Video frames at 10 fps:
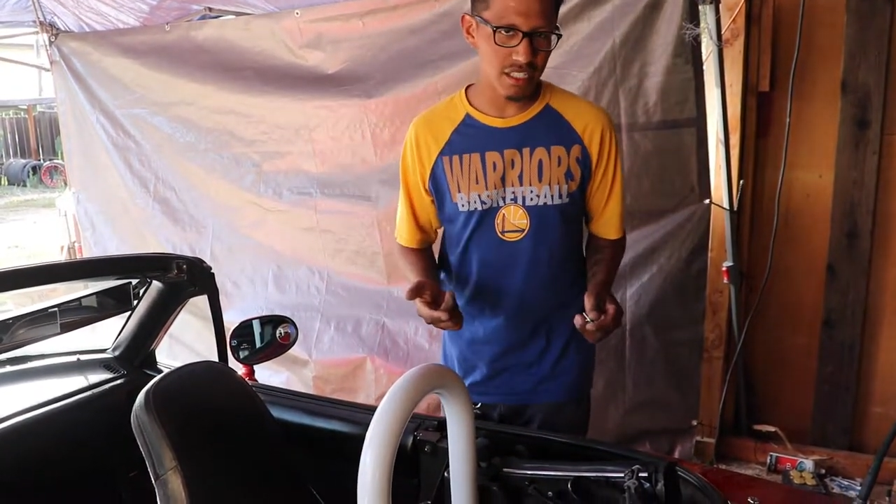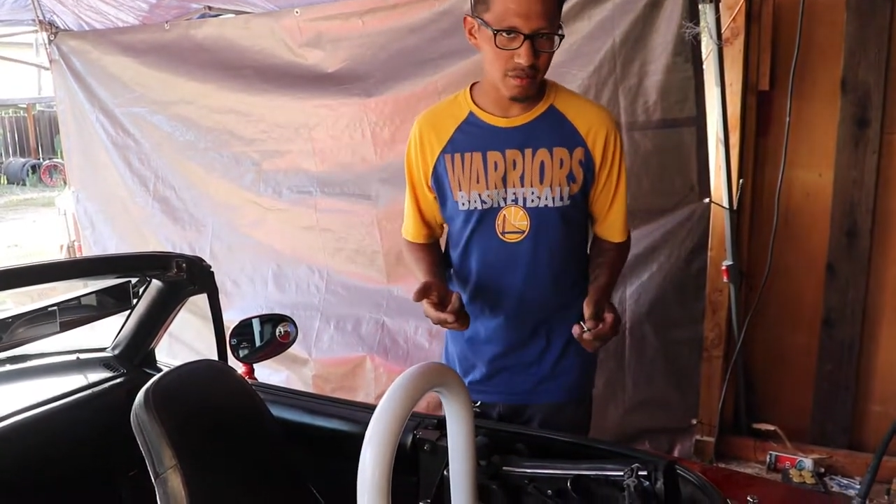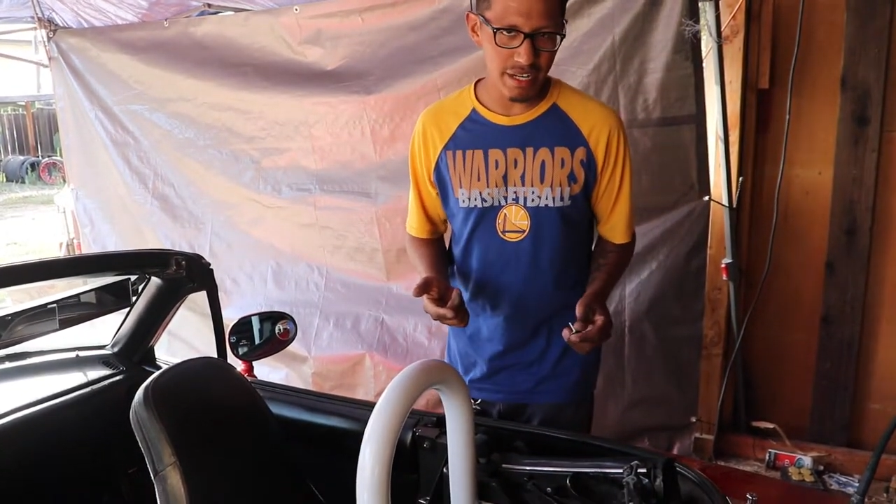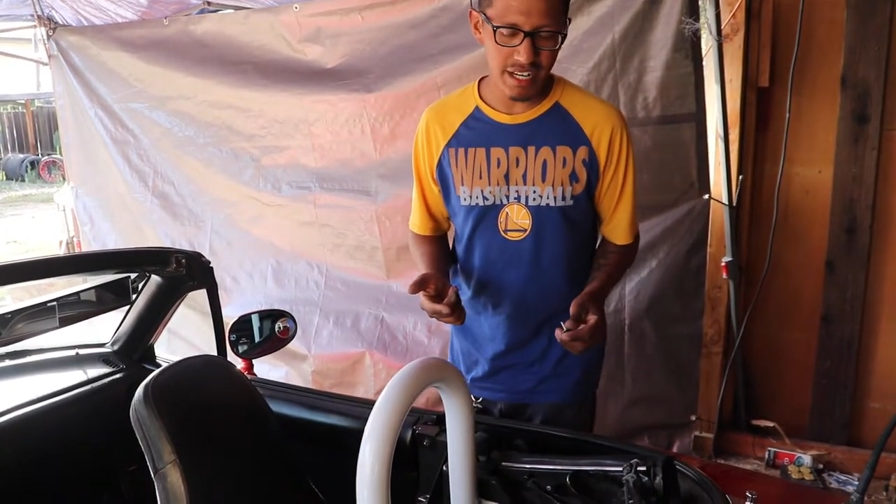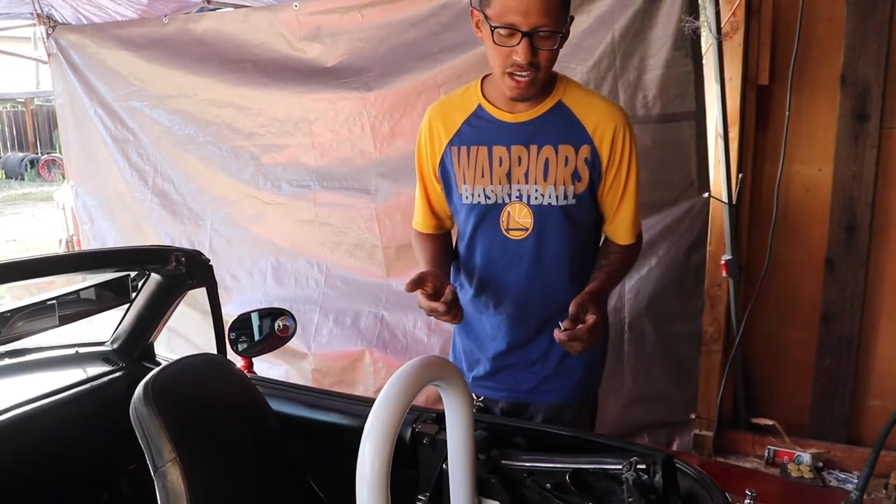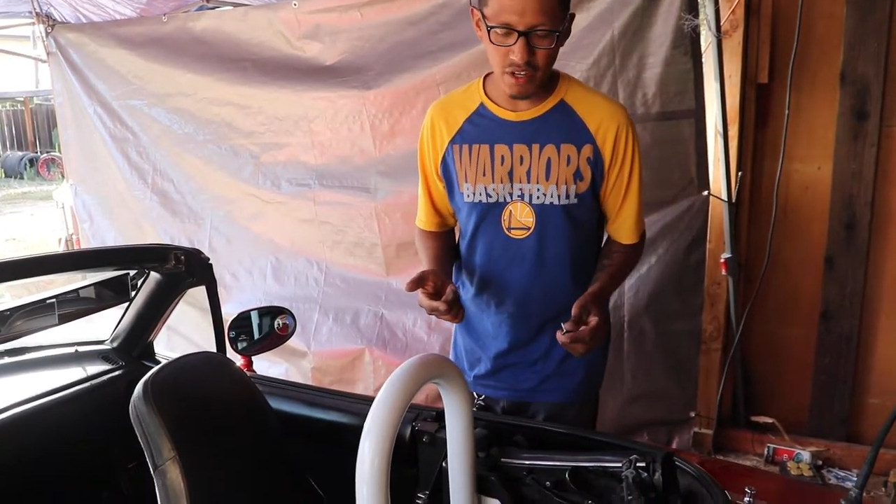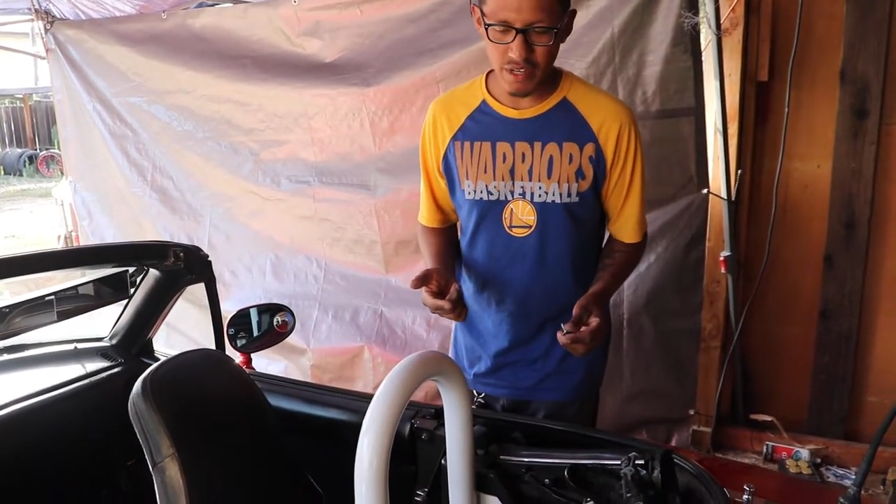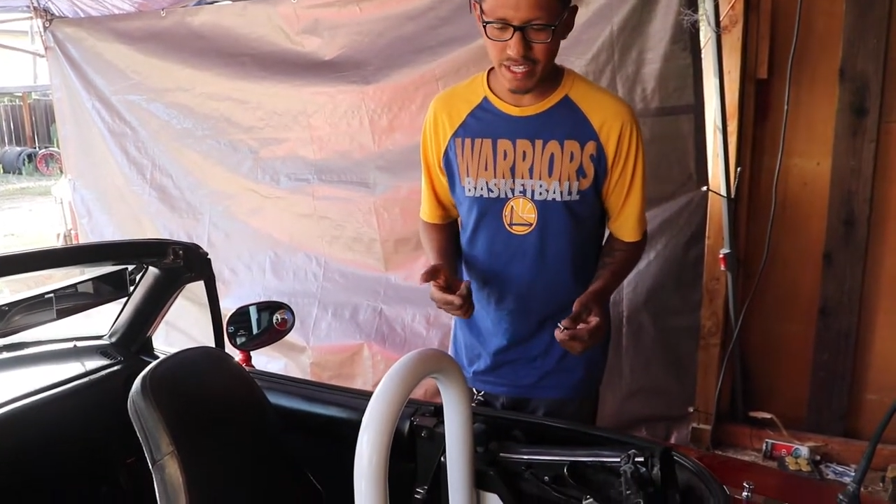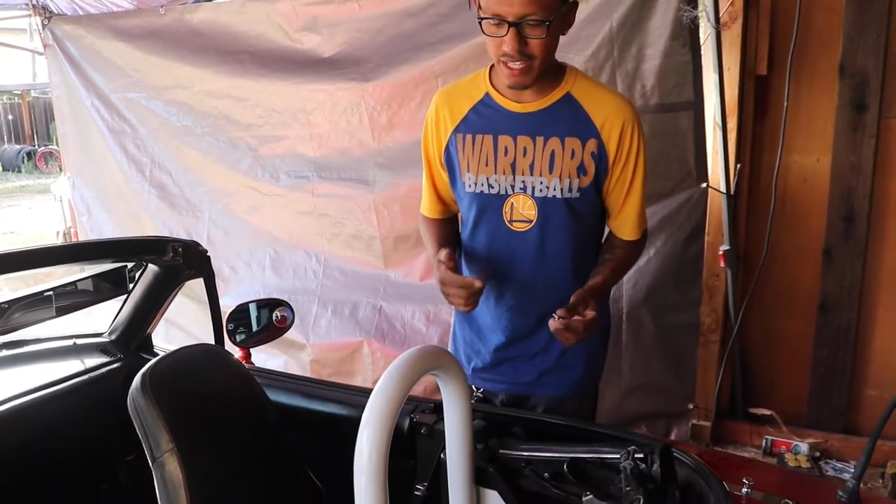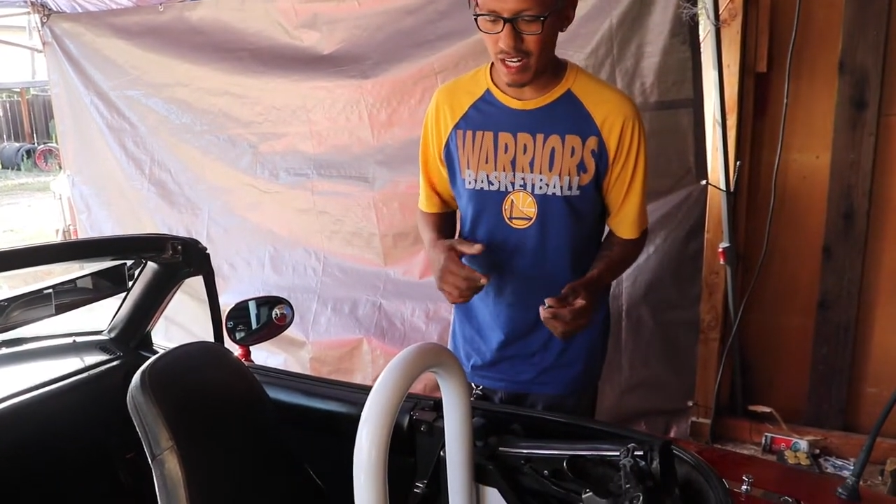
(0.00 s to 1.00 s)
out right now
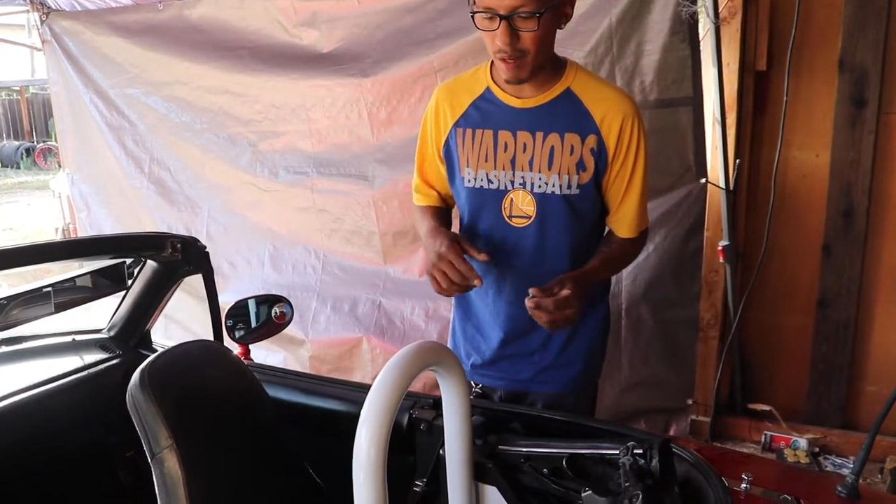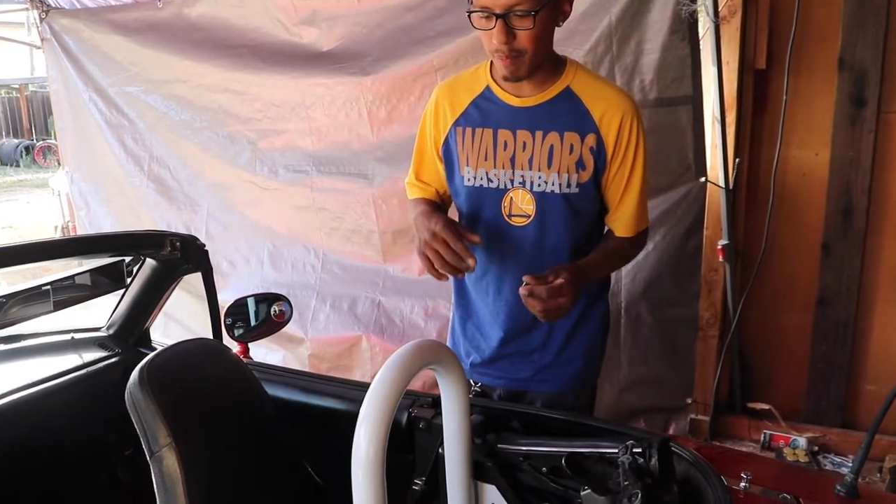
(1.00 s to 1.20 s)
and then I'll